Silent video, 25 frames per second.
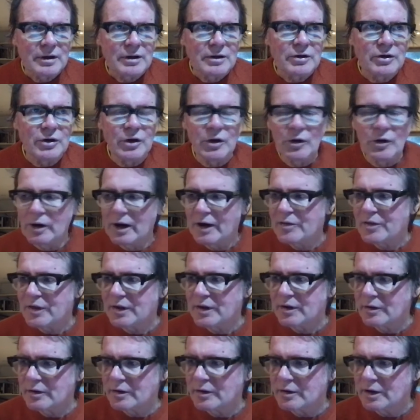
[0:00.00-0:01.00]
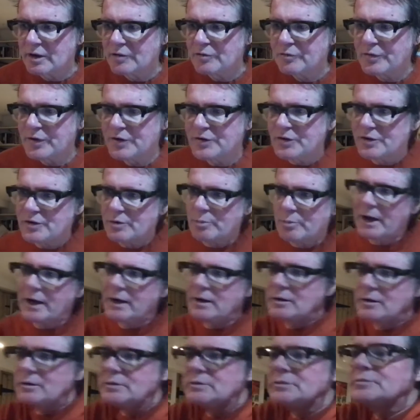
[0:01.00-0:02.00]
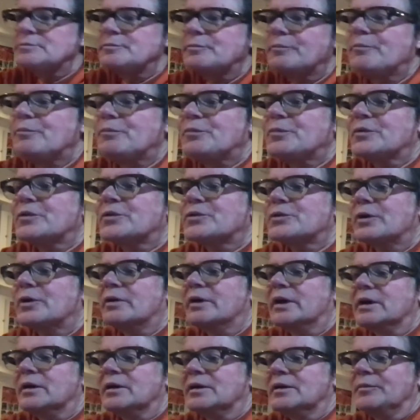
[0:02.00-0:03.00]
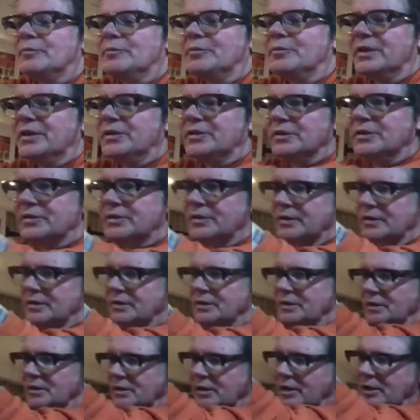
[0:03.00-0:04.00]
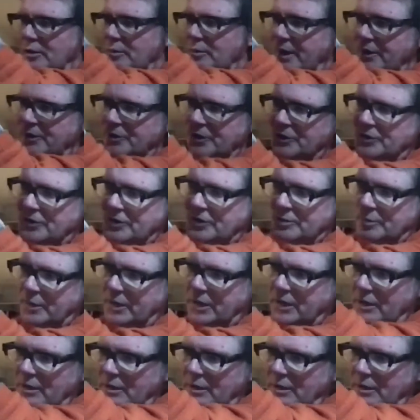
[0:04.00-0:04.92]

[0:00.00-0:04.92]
no, I think that if this is about, sorry, this is little Betty, she's making